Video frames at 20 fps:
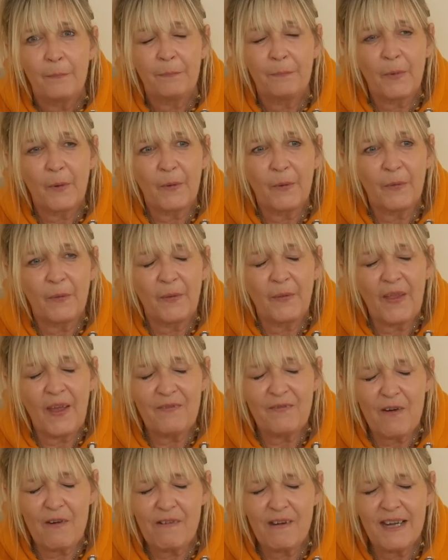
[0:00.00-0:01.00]
but
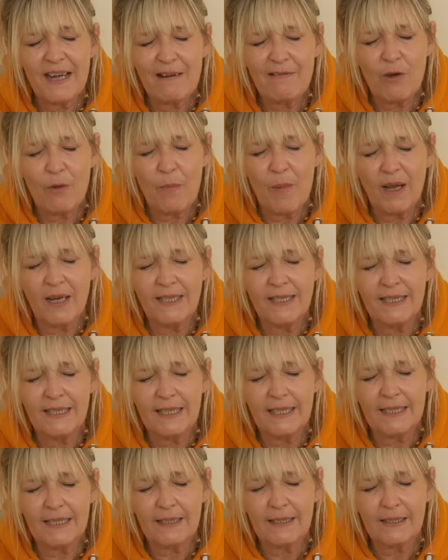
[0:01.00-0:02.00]
they're very
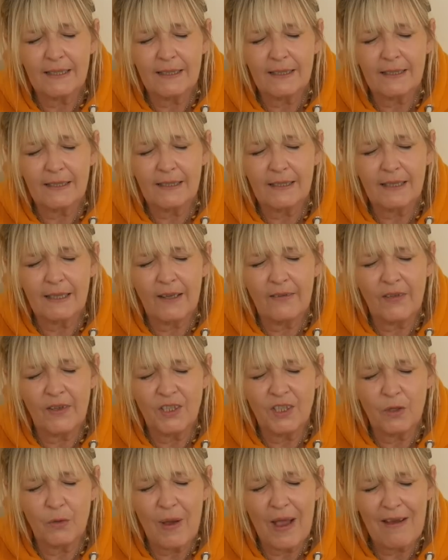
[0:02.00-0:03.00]
narrow-minded, and they
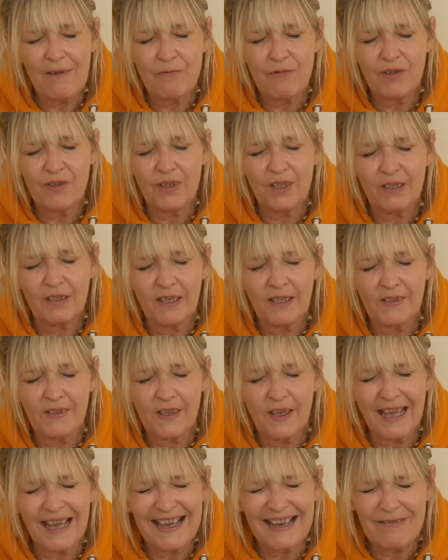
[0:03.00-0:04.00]
do everything, like I
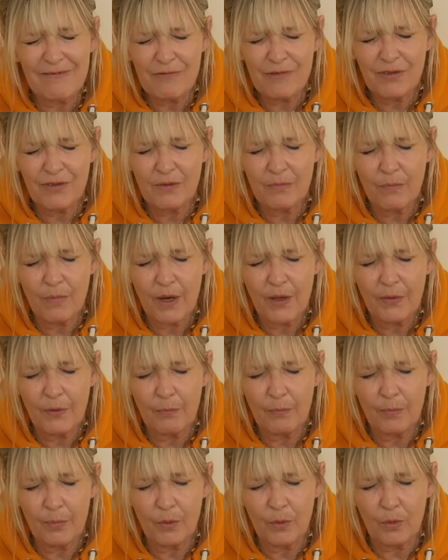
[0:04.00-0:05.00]
say, everything by the
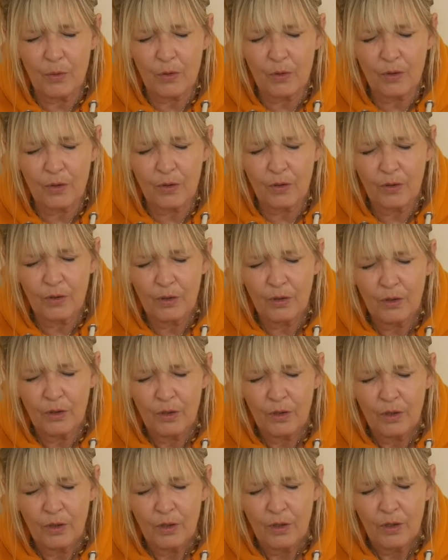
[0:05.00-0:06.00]
book.
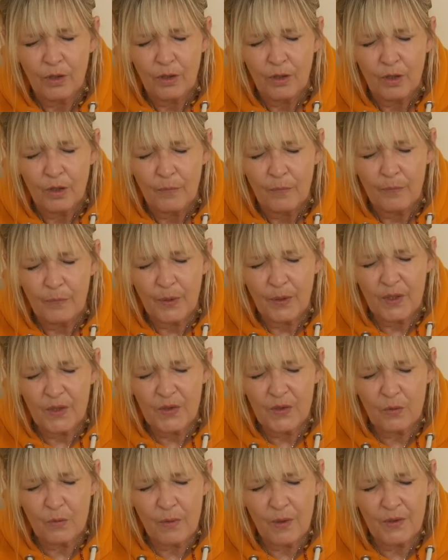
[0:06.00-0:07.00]
But
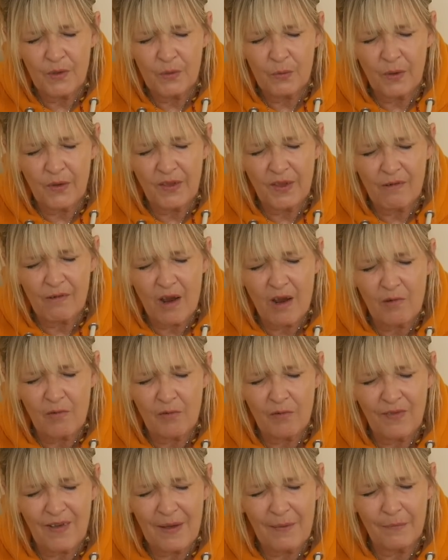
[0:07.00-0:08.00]
it's almost with their own
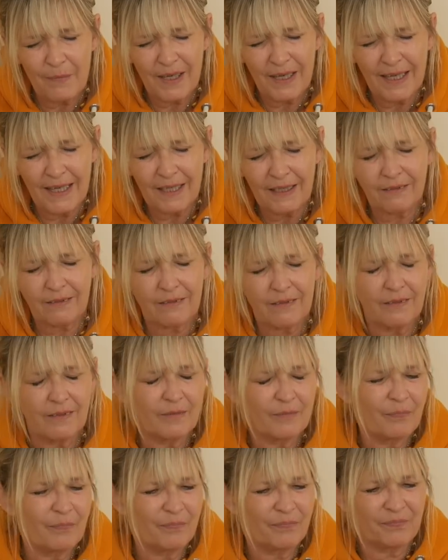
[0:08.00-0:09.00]
family
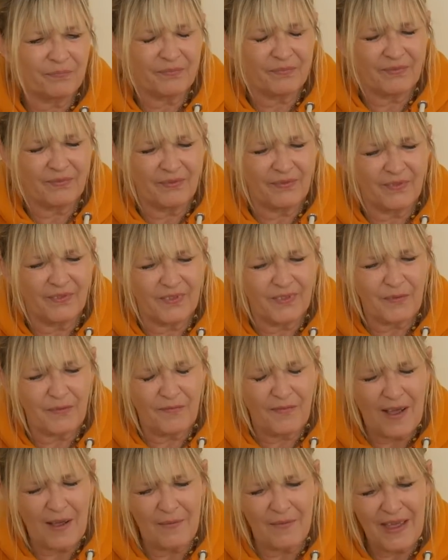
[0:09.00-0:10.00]

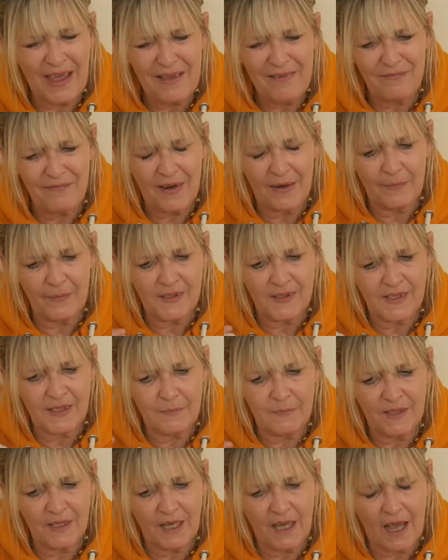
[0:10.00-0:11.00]
the their family
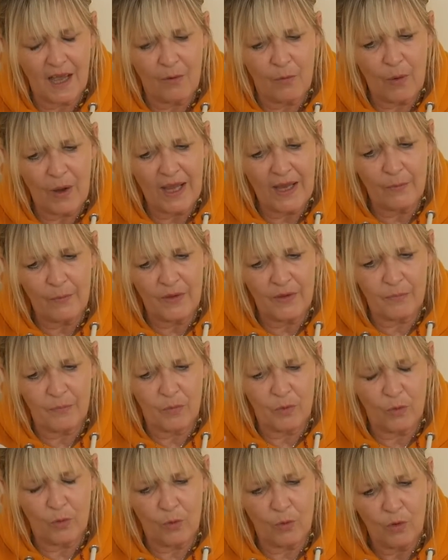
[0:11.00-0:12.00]
seemed to get away with
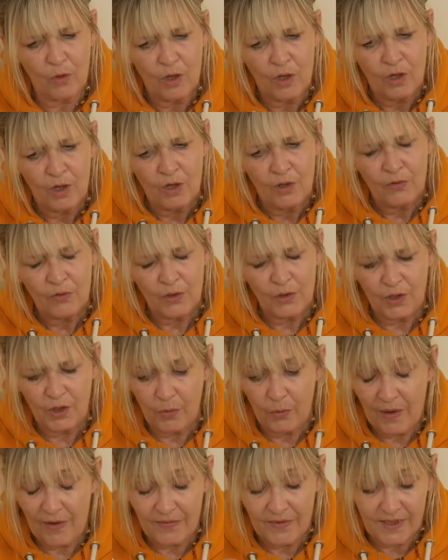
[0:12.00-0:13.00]
more than
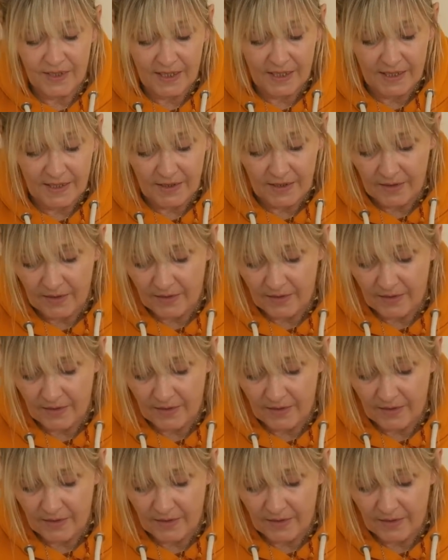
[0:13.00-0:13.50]
you ever did.